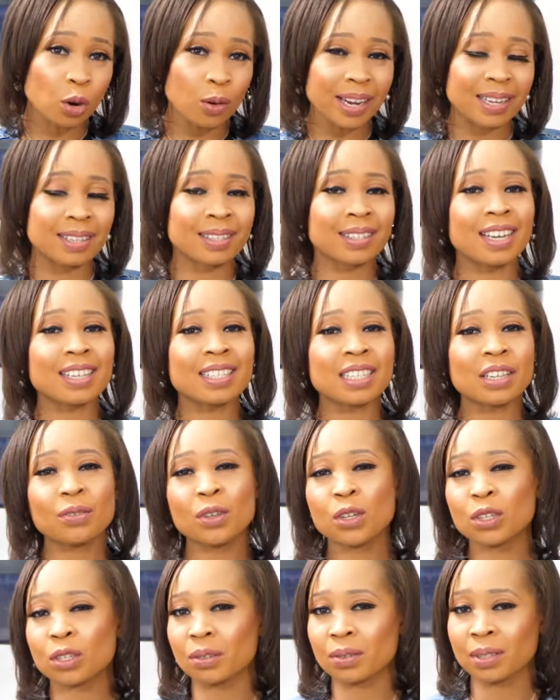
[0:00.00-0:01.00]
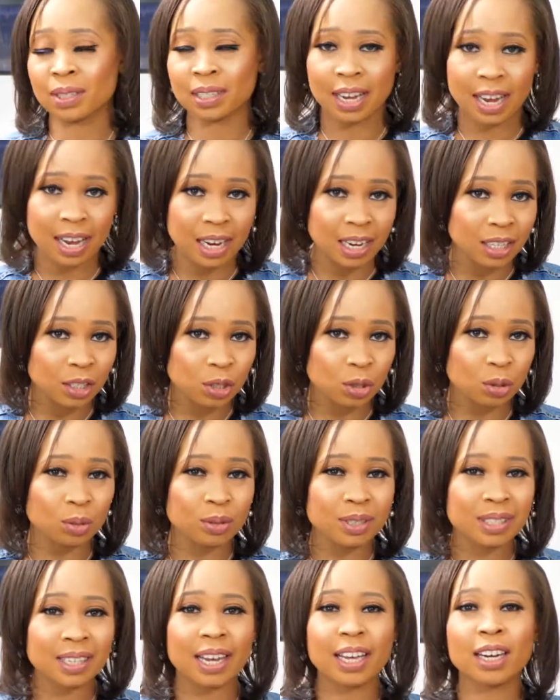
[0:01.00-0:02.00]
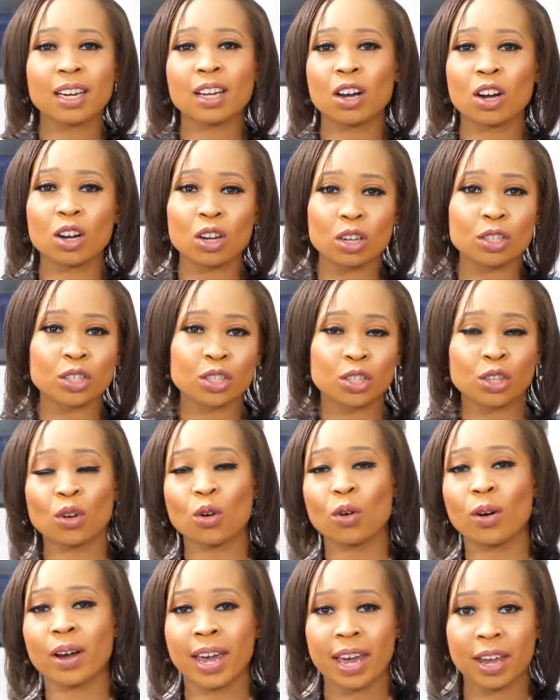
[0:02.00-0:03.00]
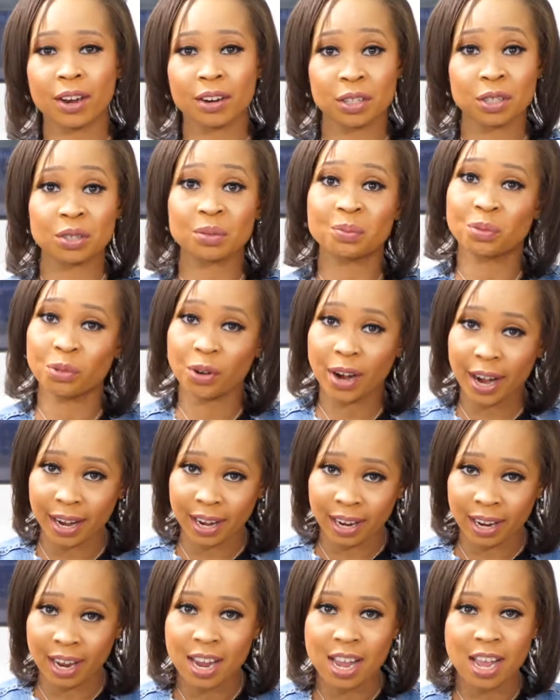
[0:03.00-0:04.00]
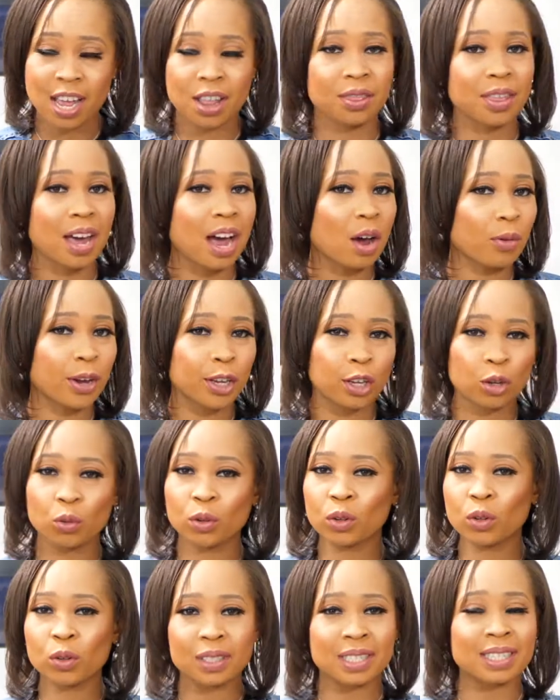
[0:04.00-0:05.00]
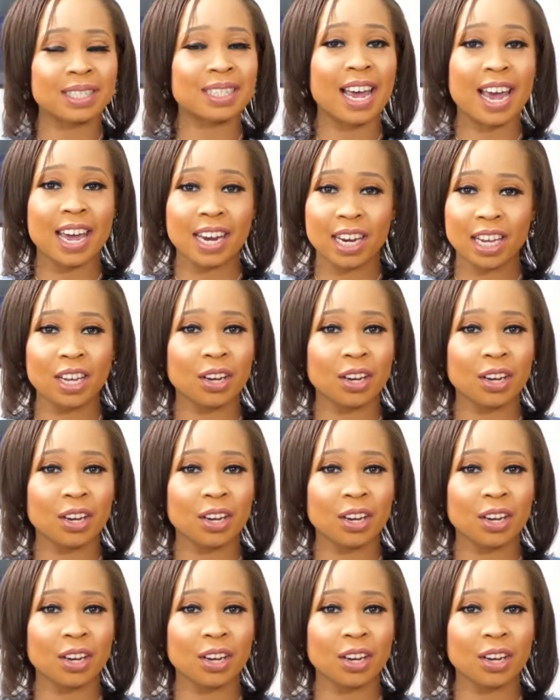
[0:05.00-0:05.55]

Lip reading: excessive use of styling tools can cause your hair to break, and that way you won't notice any